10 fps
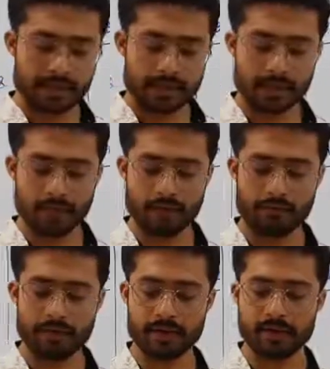Then
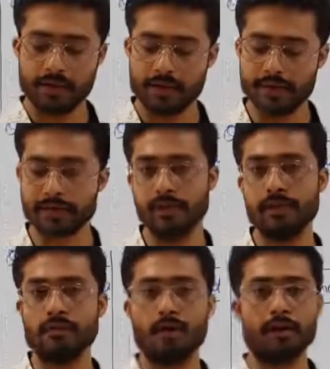after distilled
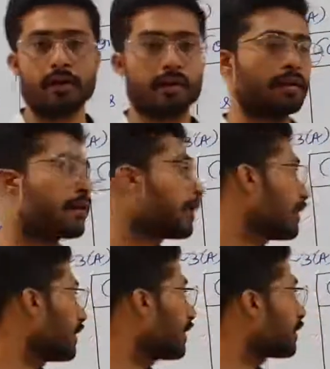water,
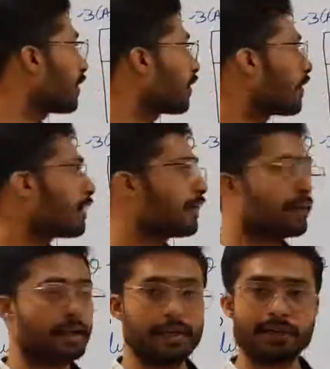conductor or
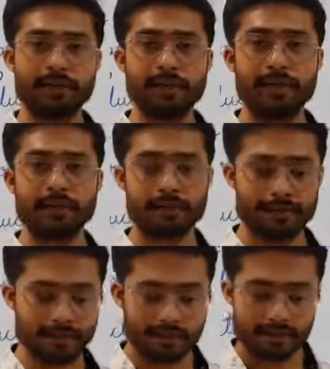insulator.
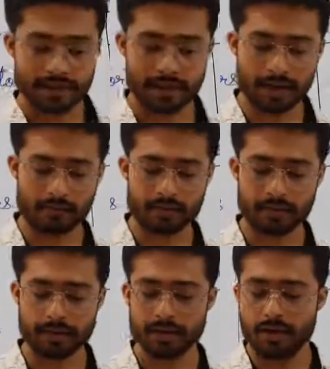Then
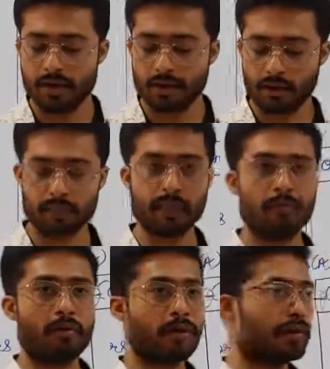after normal
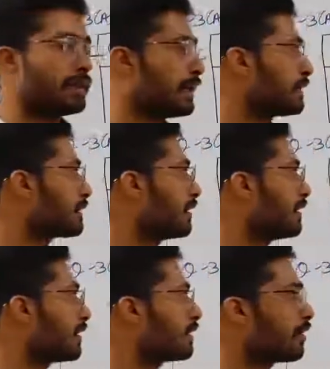water, that is
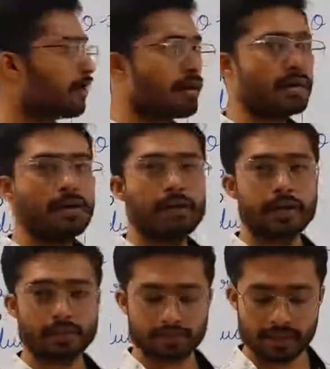conductor or
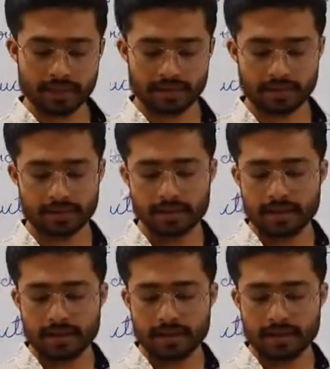insulator.